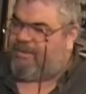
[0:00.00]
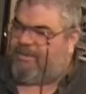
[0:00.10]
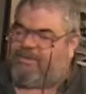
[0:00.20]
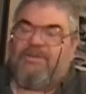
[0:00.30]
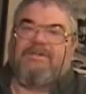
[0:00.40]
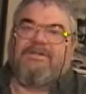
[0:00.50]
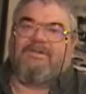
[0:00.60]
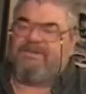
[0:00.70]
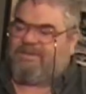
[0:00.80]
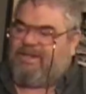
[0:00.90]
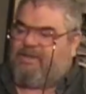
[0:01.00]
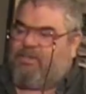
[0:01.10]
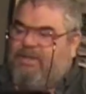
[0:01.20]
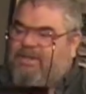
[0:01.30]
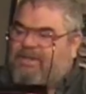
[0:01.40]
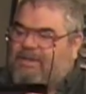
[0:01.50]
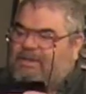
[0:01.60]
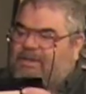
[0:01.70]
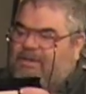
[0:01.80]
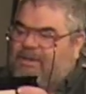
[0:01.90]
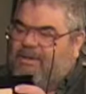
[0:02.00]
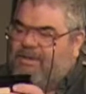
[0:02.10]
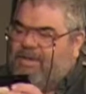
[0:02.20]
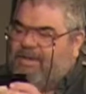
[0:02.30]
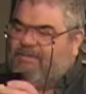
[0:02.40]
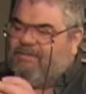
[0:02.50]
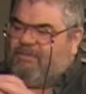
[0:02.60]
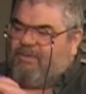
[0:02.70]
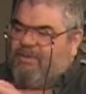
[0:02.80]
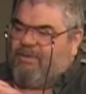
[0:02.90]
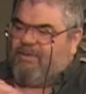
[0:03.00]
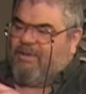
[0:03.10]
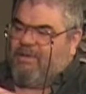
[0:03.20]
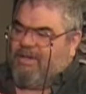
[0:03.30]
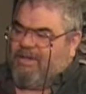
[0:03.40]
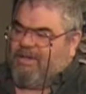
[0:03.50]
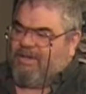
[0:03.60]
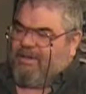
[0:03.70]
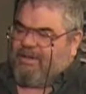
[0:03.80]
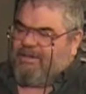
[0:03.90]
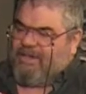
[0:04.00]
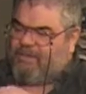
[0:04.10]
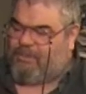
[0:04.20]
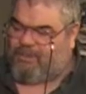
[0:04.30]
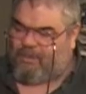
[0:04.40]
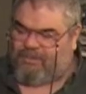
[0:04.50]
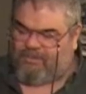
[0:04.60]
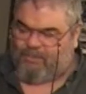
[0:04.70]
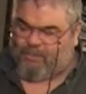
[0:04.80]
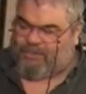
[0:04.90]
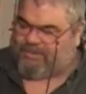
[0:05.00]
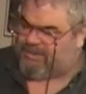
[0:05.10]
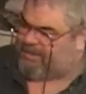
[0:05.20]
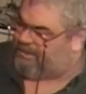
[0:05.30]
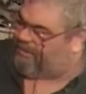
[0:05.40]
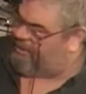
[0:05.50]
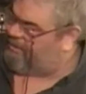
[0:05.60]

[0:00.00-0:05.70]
Sorry, to just take apart and then, like, I've never taken one apart for parts and then